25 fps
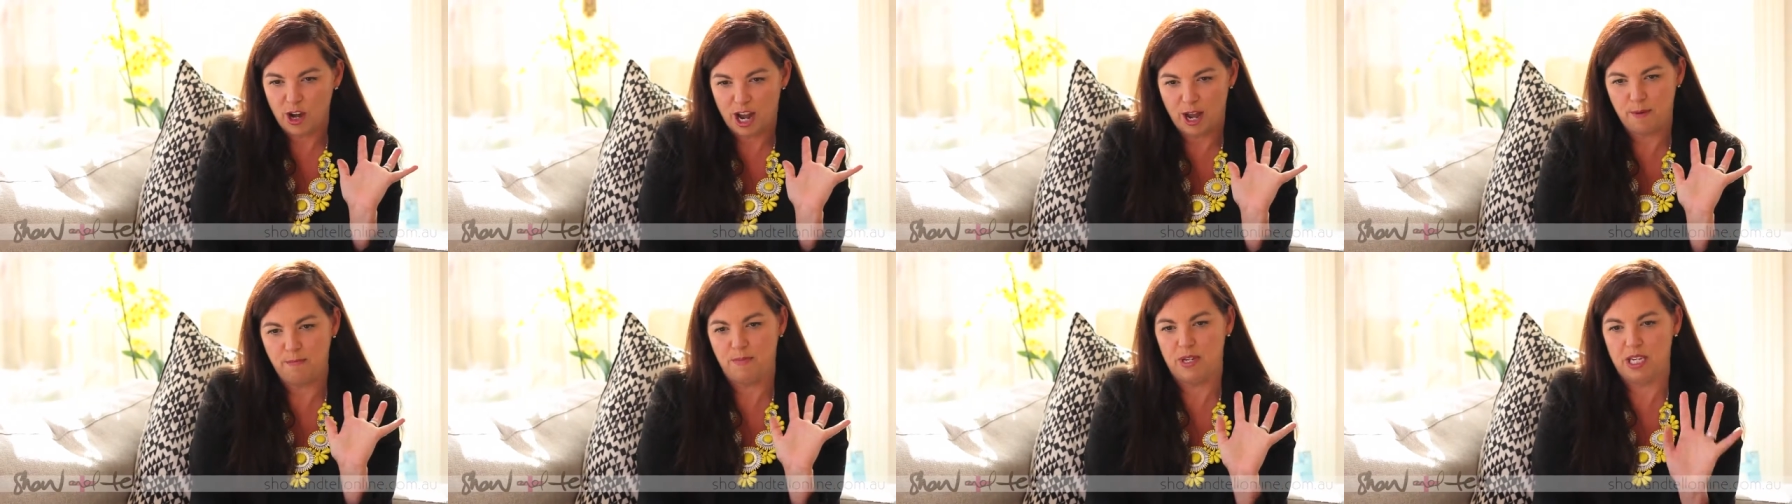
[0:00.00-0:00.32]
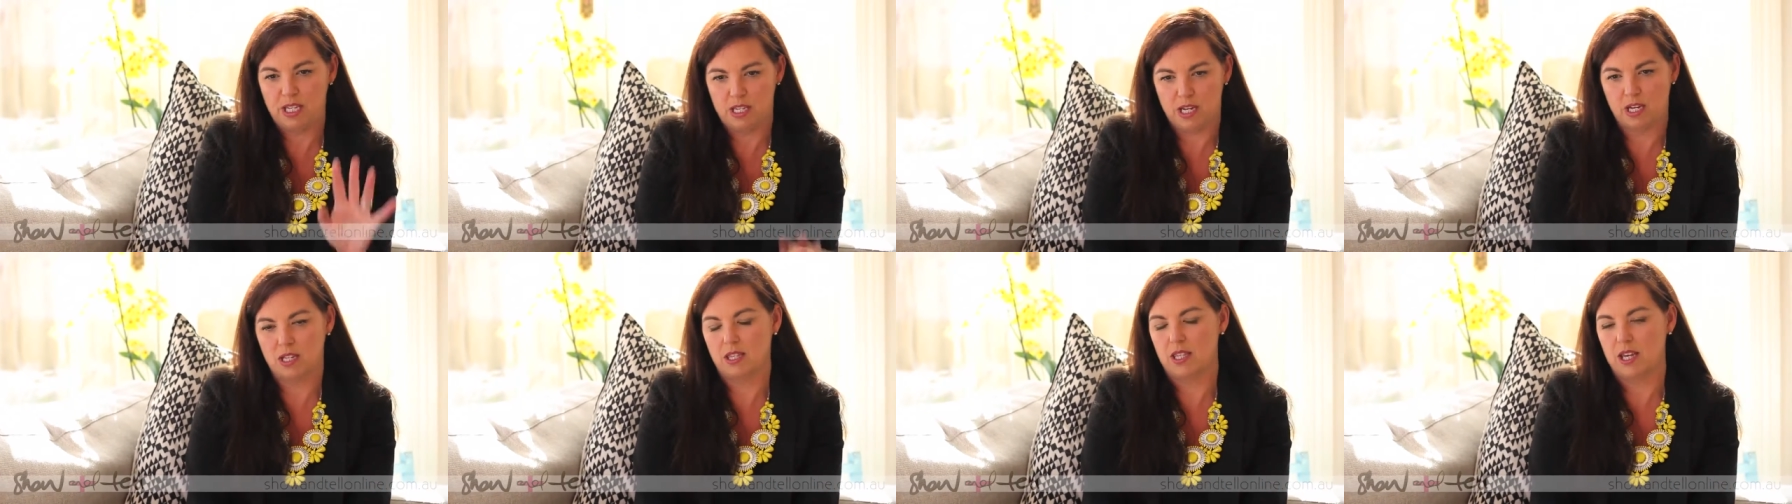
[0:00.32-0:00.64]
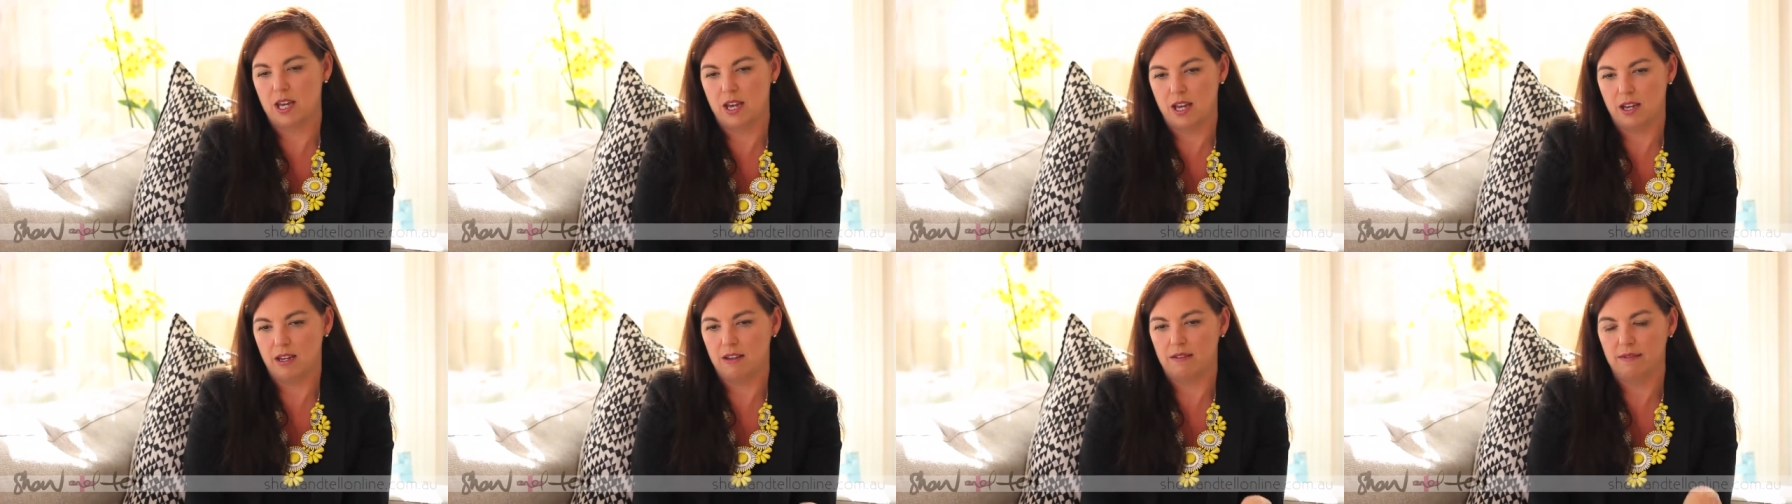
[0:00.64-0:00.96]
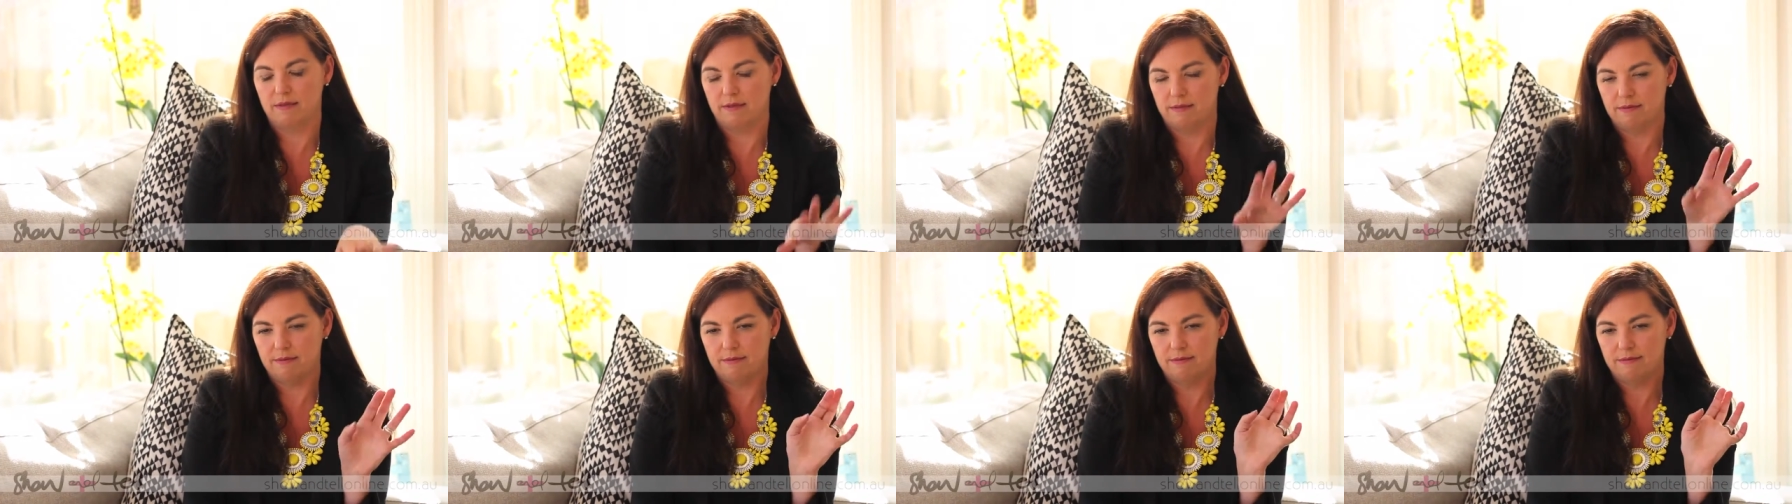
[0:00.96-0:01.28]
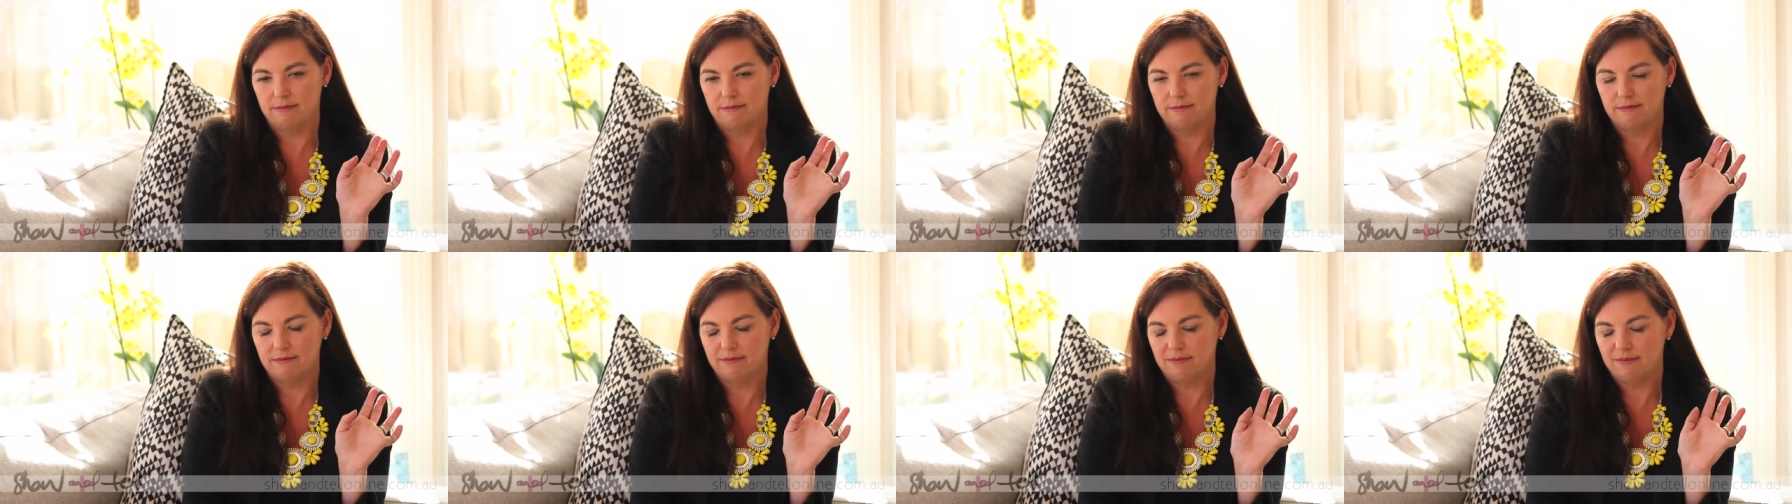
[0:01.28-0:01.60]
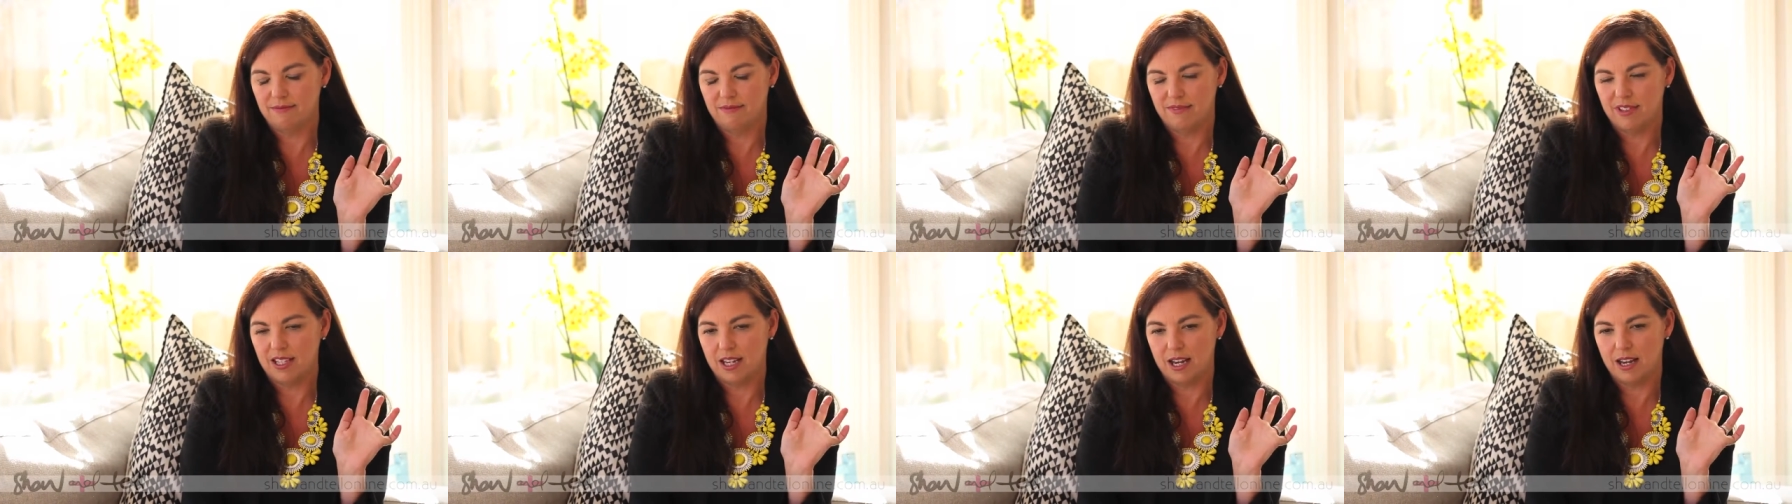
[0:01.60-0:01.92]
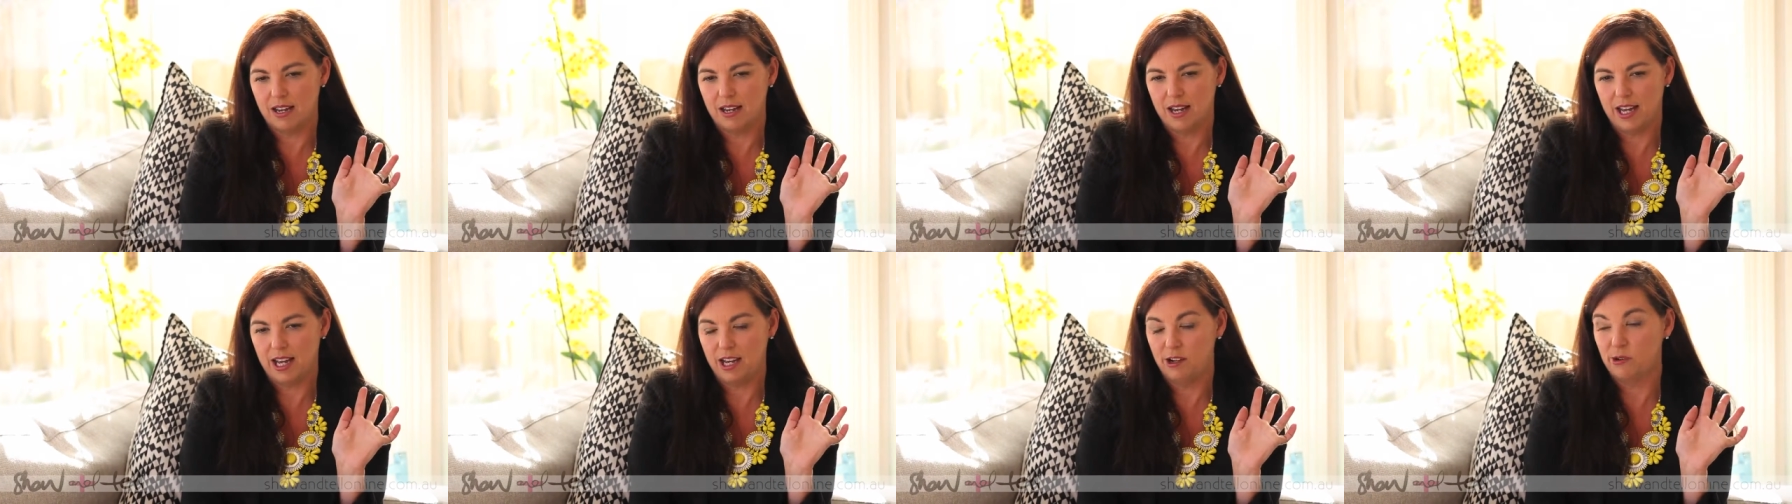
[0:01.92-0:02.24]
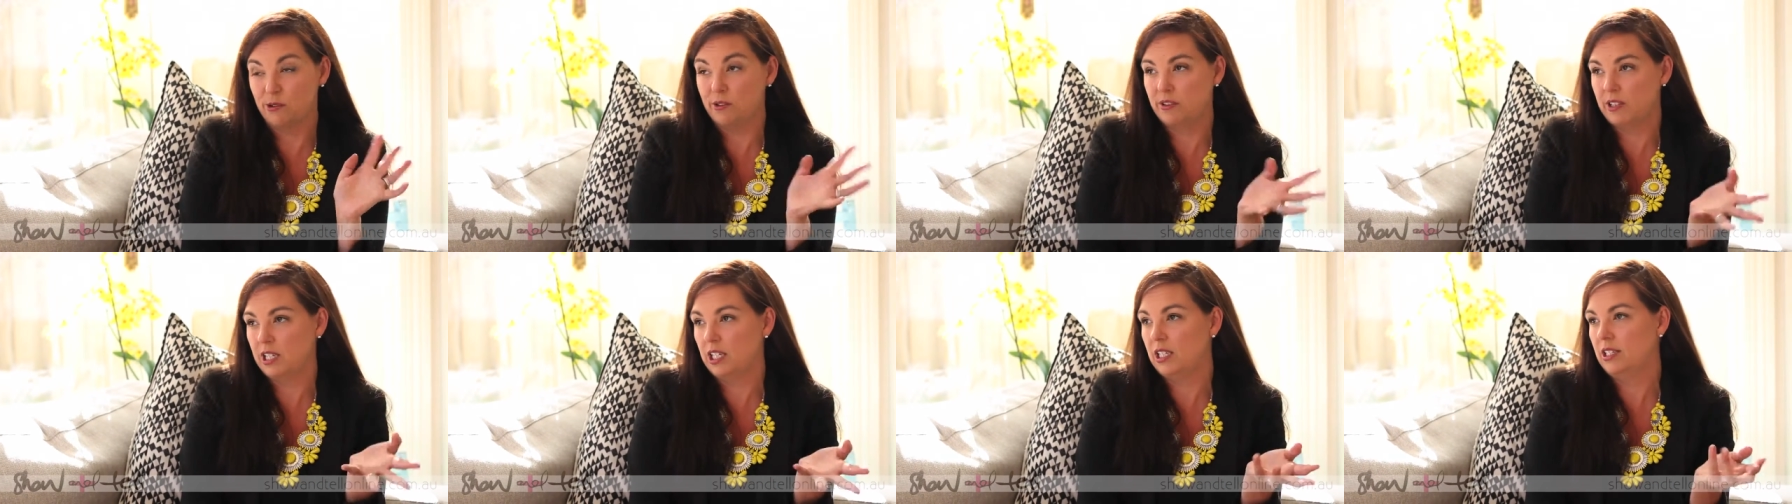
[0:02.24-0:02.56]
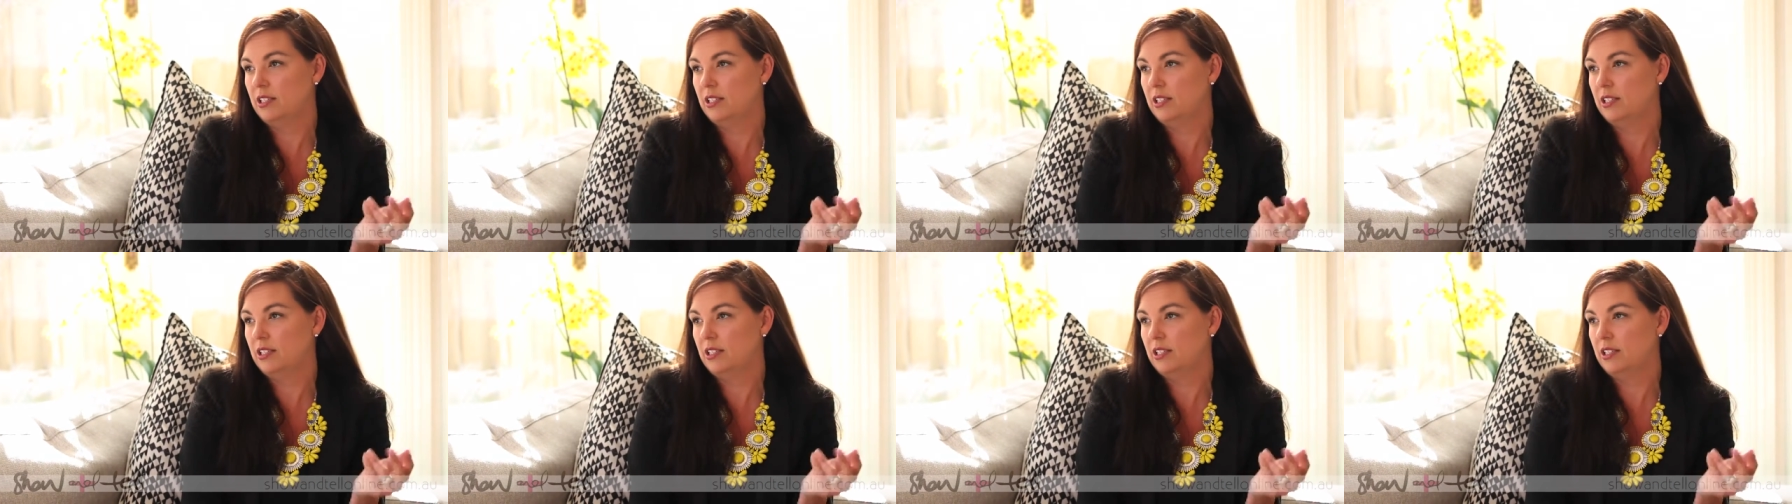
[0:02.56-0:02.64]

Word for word: happy that they're they're healthy.